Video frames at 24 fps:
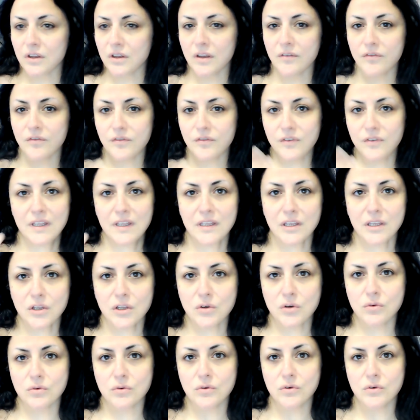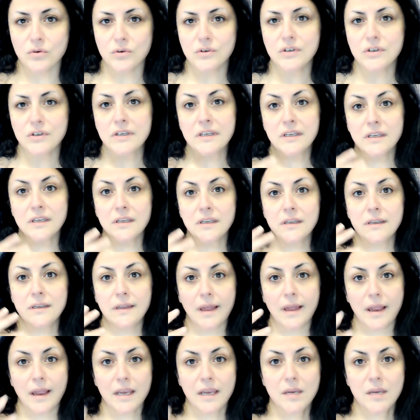feeling good,
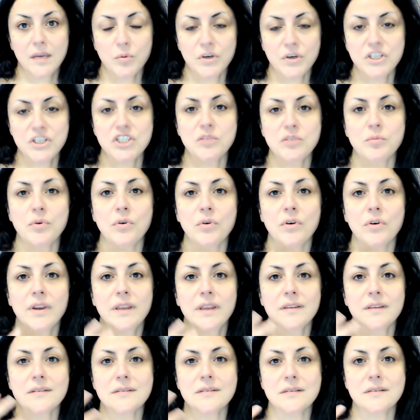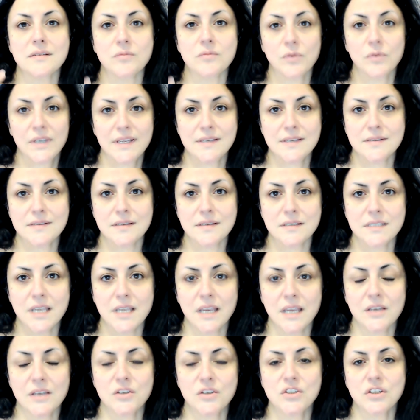acupressure points, releasing
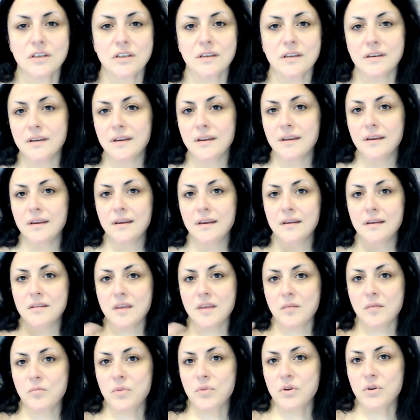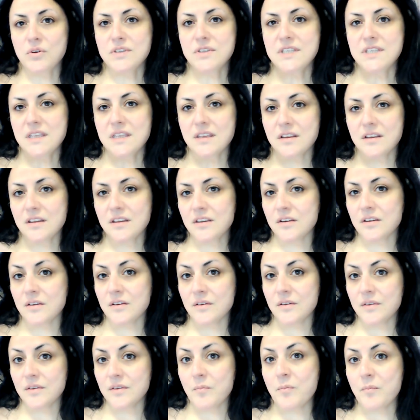tension than beauty.
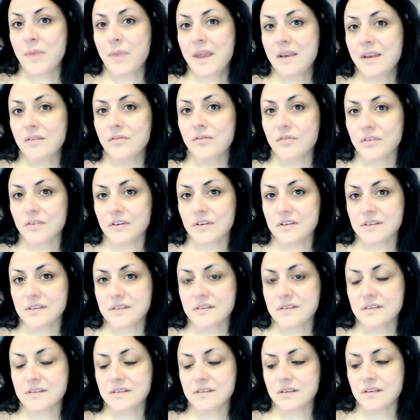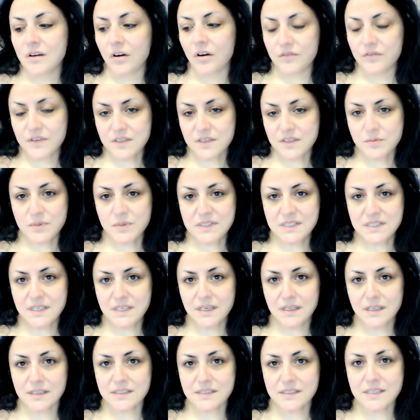The benefits of this
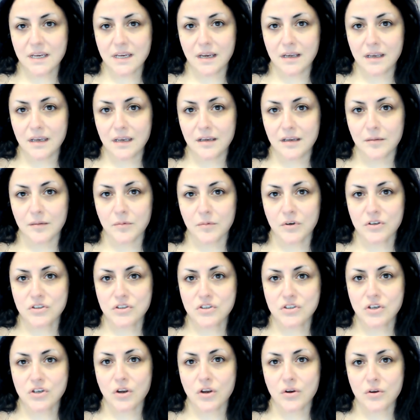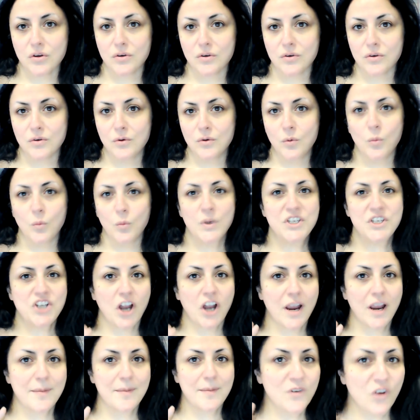particular technique I'm going to show you, which
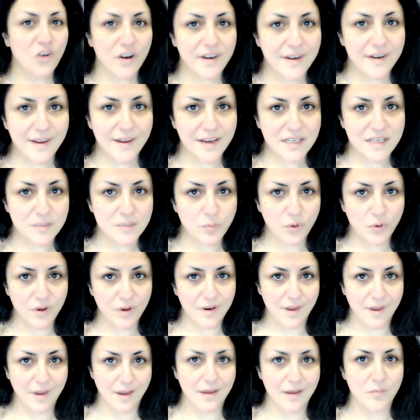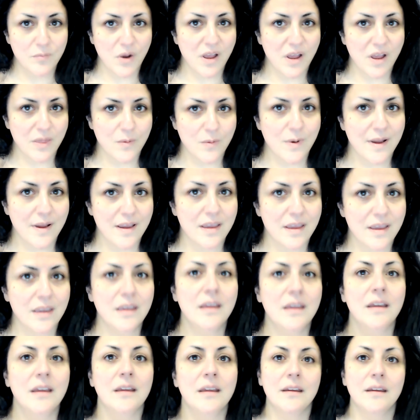I'm not an expert at, by the way.
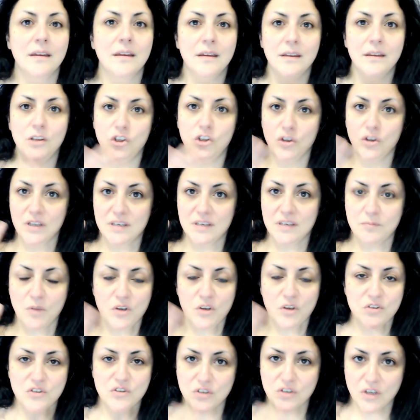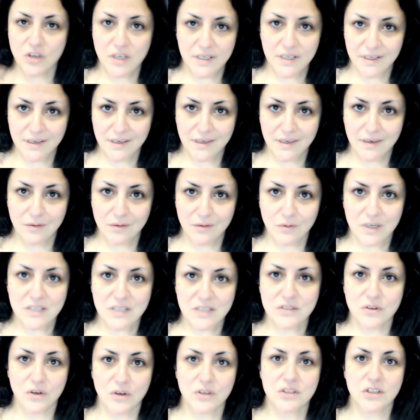You can most certainly
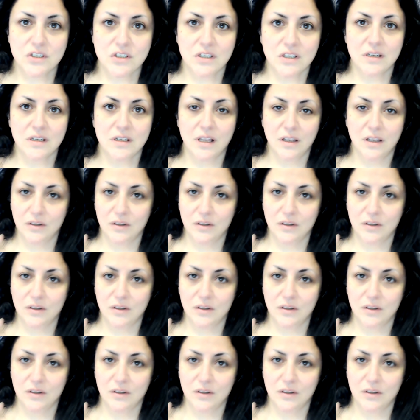research it a